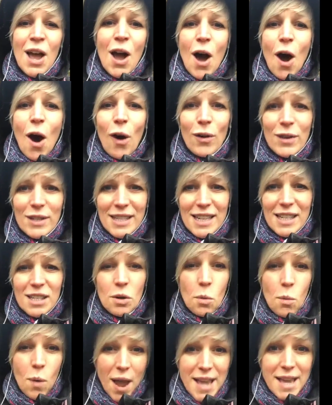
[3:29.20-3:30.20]
Or is this a
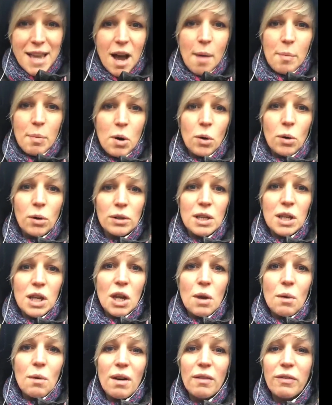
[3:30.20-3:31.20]
wake-up call to
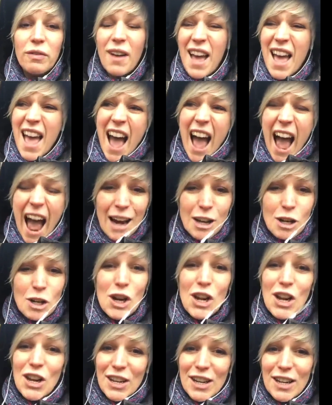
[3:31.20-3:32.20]
you of,
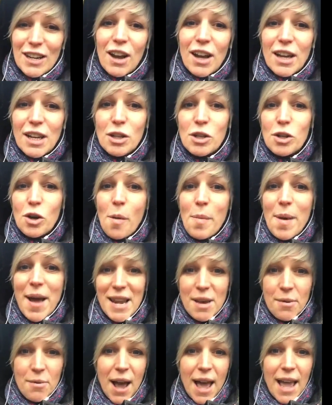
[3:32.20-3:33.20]
actually you didn't like your job
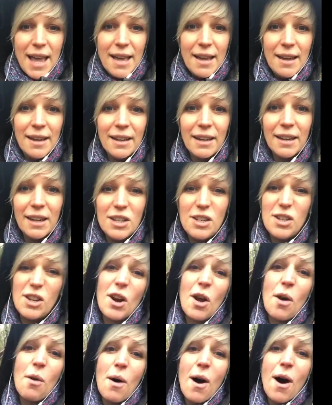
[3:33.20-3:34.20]
anyway? Do you
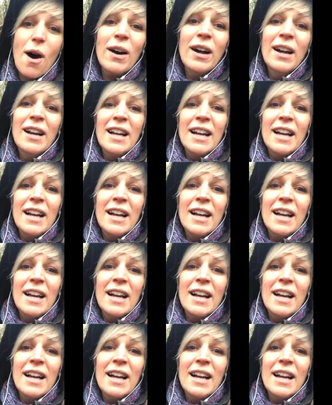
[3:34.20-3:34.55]
know what?